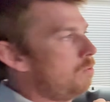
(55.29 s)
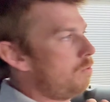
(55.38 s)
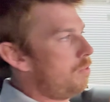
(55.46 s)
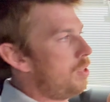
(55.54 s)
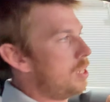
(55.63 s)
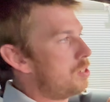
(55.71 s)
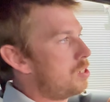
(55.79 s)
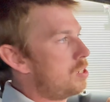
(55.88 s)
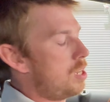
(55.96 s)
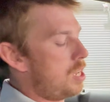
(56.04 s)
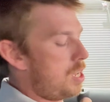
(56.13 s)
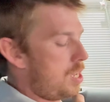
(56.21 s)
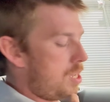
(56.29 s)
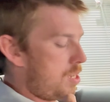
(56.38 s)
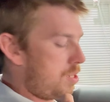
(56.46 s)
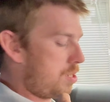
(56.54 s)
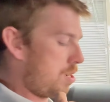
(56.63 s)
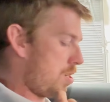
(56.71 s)
this
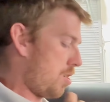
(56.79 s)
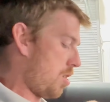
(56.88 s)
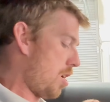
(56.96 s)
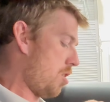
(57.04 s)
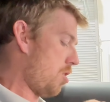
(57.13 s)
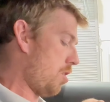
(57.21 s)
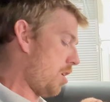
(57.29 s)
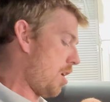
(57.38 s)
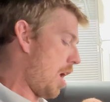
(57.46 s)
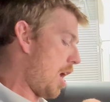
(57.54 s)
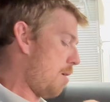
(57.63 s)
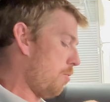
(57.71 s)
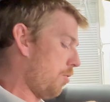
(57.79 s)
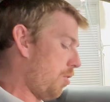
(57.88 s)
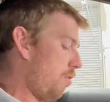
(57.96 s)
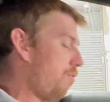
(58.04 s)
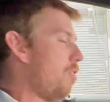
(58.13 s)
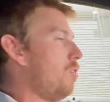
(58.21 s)
is essentially able
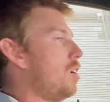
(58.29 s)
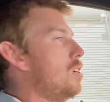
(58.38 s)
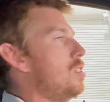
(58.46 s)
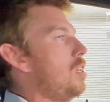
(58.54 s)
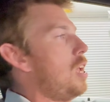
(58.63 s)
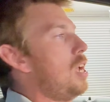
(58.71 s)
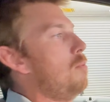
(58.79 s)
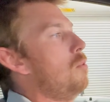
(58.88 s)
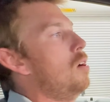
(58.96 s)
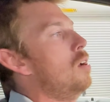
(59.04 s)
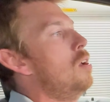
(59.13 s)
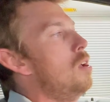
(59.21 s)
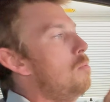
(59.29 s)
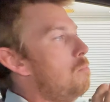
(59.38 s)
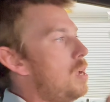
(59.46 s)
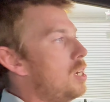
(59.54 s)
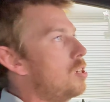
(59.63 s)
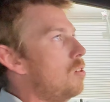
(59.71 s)
to focus the camera,
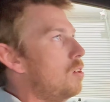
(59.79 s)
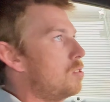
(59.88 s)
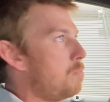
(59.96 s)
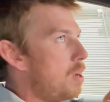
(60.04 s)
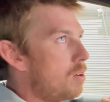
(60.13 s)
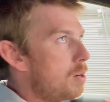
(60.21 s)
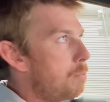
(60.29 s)
make sure it's mounted